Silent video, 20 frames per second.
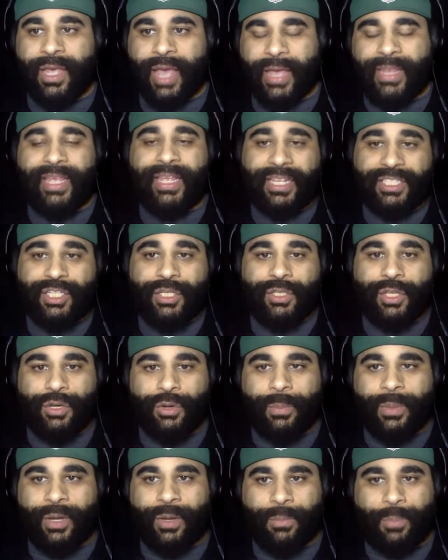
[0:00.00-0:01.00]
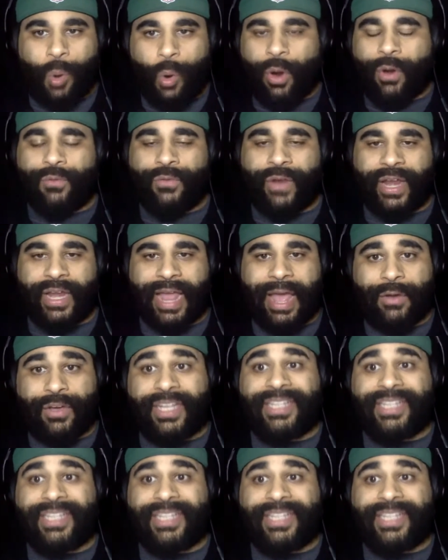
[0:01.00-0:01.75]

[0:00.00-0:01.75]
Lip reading: I think that's a little bit important right now,